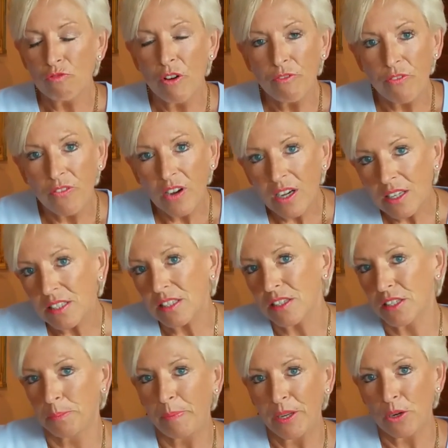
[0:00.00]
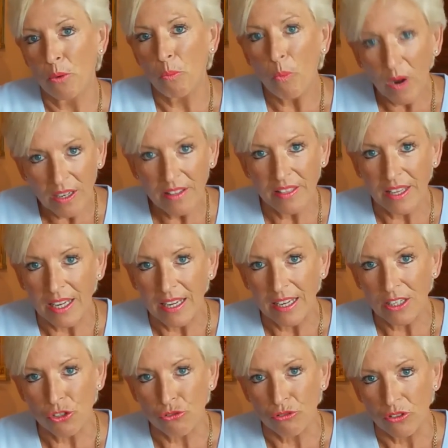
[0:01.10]
reversed the spin on one of the
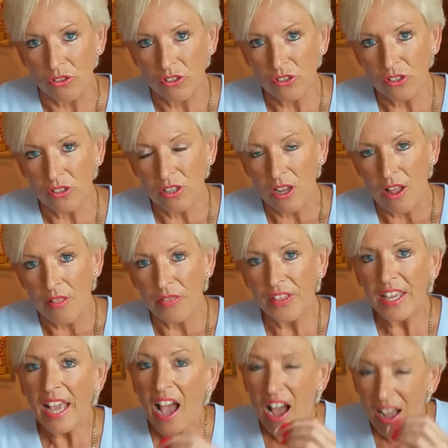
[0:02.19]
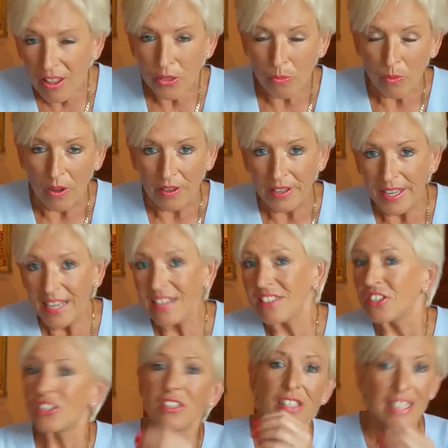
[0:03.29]
electrons, the other one
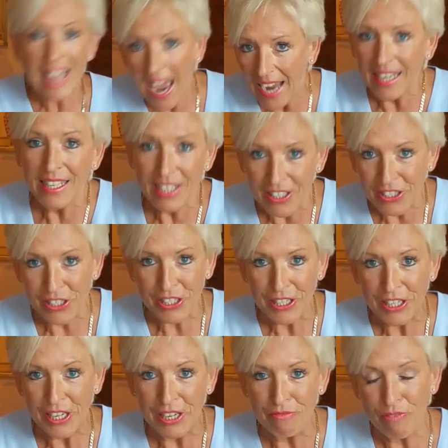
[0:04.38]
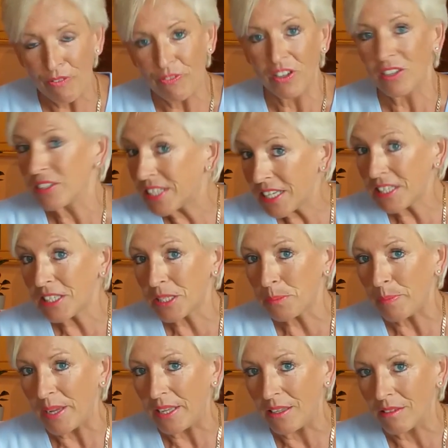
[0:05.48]
instantaneously reversed its
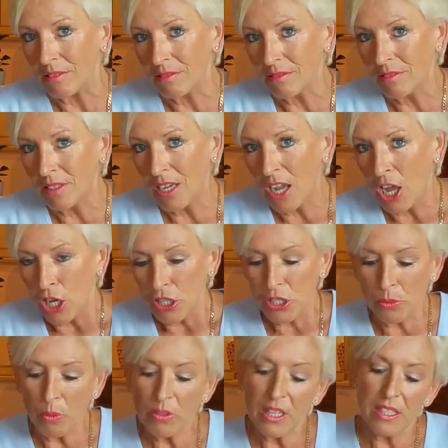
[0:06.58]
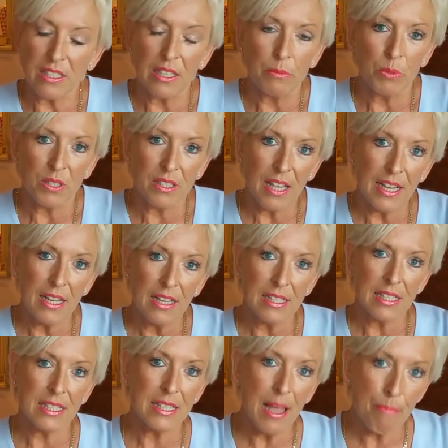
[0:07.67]
spin. So what they did was they
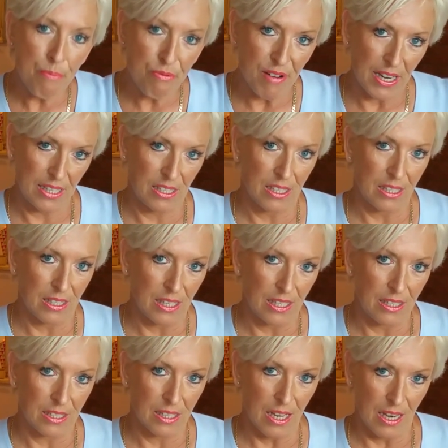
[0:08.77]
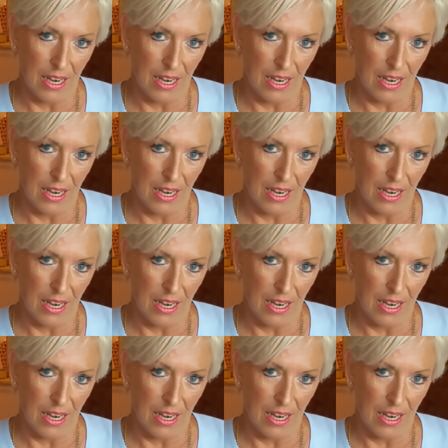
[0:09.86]
separated these